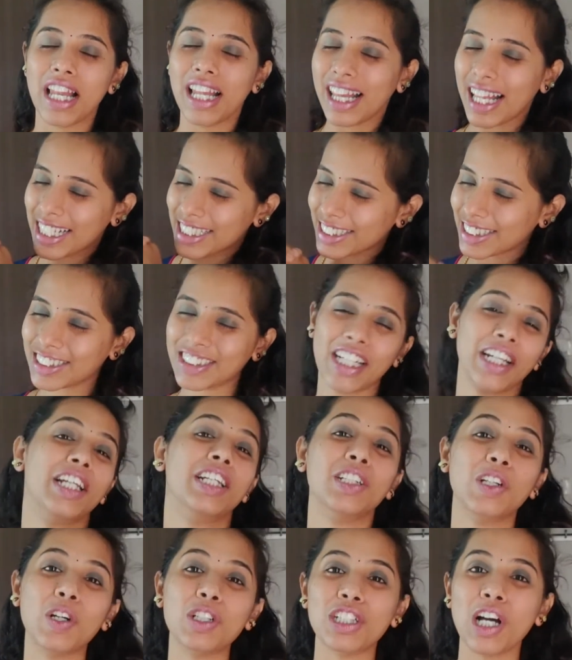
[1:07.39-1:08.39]
let's check
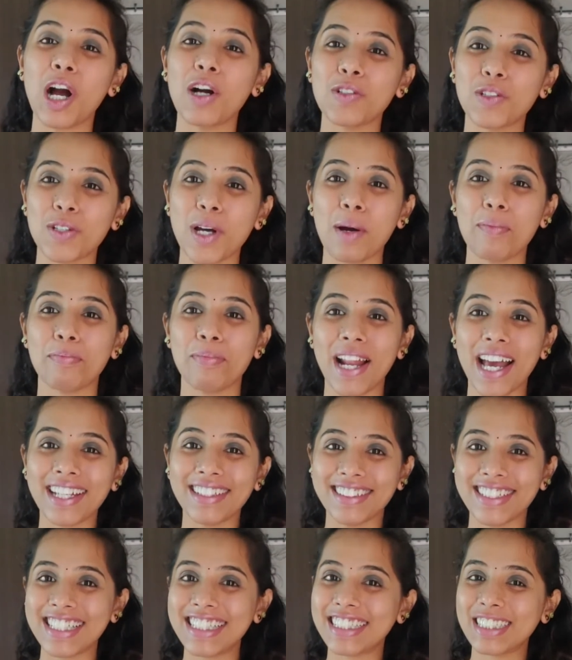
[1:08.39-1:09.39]
it out how to
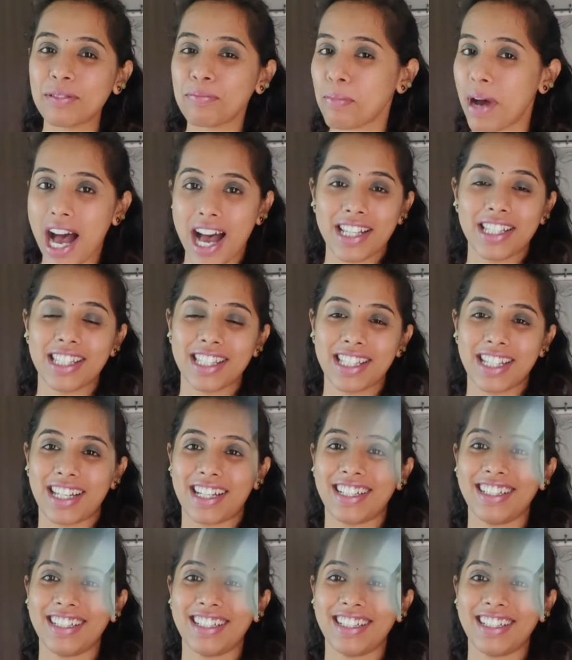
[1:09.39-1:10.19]
apply this mask.